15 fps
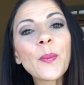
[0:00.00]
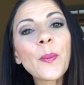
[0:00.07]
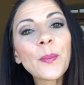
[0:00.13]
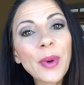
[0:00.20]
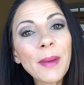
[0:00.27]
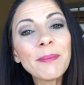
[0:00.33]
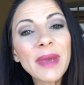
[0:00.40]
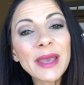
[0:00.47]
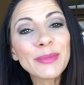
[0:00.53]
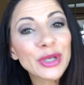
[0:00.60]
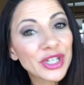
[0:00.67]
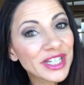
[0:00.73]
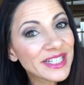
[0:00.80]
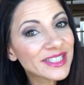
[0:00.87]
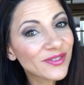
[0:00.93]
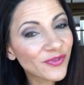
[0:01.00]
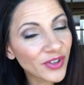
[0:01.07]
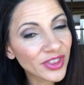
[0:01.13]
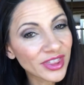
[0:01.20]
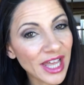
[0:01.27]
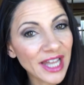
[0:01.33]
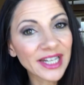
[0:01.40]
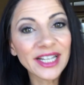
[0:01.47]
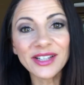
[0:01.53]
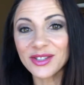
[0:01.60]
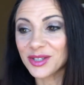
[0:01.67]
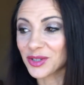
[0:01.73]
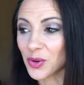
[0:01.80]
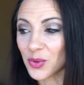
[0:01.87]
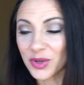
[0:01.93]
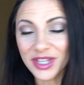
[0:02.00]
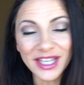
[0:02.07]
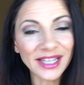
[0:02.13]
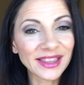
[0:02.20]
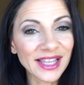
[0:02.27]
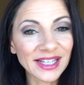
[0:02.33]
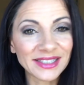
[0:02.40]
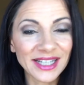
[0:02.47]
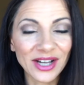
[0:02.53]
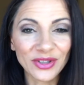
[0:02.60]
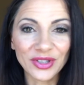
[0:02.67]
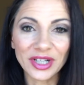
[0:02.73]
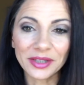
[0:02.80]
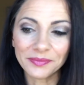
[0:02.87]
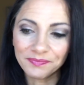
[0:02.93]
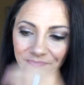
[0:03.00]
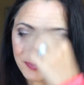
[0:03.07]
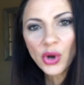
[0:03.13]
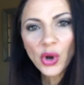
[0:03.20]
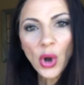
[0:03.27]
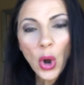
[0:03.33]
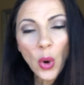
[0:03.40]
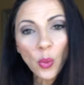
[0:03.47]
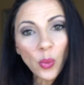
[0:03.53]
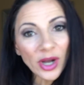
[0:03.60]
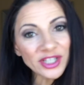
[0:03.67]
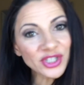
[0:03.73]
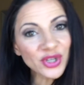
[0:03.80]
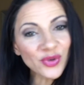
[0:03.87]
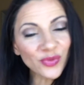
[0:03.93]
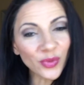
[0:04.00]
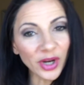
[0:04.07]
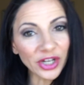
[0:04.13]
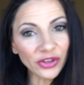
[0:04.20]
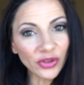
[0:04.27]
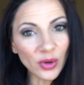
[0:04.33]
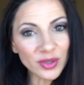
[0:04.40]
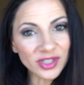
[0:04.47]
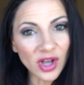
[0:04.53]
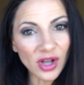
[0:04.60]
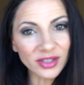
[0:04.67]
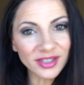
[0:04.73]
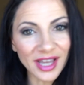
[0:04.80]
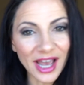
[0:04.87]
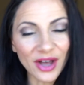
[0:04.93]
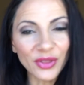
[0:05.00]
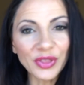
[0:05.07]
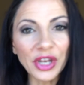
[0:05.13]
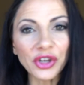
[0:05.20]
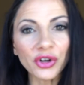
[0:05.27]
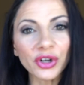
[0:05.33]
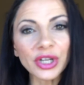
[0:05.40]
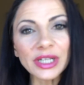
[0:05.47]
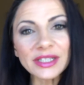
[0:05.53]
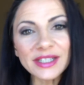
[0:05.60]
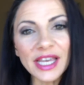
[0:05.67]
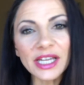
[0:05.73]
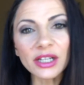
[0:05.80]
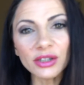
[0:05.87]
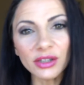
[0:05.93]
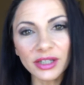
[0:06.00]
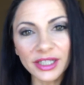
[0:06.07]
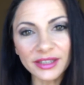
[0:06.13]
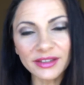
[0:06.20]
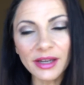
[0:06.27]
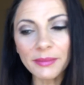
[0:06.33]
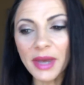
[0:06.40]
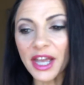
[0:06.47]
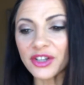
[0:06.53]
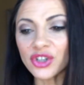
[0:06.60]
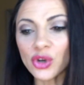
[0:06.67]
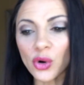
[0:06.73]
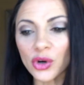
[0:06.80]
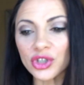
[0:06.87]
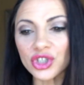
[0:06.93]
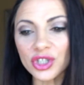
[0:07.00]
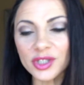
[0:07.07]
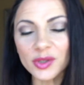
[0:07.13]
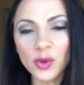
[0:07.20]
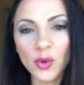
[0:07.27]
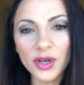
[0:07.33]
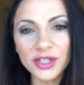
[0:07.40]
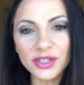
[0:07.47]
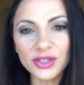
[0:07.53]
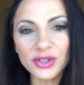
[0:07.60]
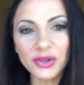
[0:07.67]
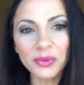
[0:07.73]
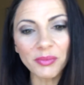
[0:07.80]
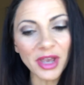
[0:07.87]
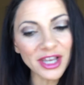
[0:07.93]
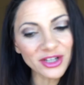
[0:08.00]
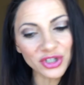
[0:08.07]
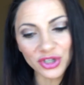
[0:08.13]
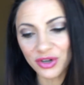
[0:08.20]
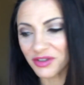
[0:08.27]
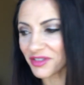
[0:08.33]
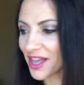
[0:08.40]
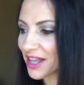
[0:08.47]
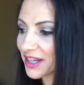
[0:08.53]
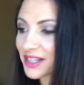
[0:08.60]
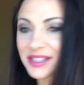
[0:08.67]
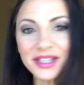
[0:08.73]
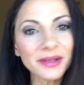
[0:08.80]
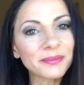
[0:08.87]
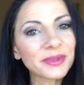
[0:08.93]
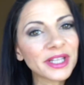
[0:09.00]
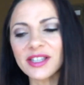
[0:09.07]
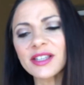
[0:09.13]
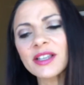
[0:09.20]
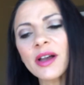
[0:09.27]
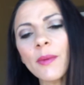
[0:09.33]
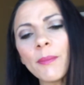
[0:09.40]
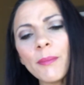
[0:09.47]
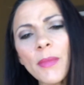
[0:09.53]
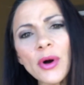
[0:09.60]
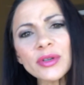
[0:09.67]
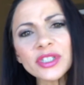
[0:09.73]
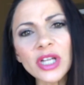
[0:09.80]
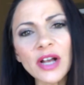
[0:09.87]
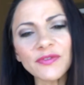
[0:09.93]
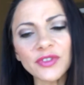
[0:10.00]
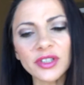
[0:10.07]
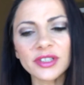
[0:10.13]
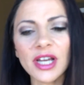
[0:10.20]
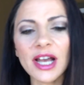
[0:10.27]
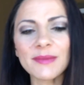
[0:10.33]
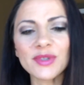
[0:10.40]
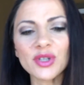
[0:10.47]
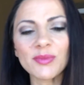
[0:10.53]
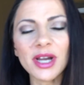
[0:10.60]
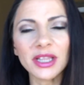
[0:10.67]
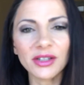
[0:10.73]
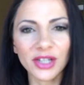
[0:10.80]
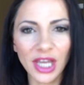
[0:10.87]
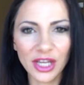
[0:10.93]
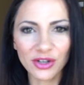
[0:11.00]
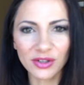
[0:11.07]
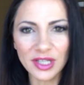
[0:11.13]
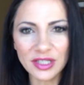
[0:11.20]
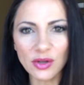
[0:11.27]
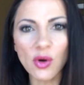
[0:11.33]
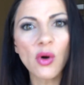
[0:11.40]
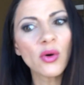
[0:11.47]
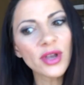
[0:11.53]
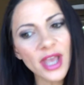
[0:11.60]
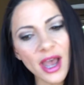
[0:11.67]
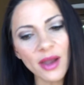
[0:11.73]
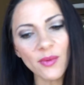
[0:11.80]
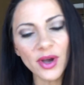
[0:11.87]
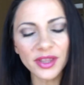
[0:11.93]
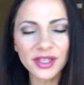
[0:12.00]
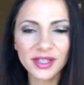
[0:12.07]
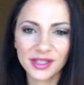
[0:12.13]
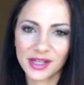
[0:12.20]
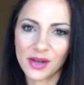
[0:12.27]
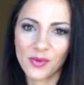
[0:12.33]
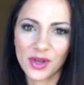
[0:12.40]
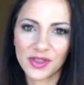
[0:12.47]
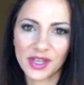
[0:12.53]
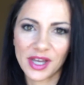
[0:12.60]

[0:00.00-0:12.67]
But maybe you need to fit that in, so get that down there. Once you've written those all down, then you're going to take a look at them and you're just going to make sure that it's complete. Most oftentimes you might look at your list and go, oh yeah, I want this and I want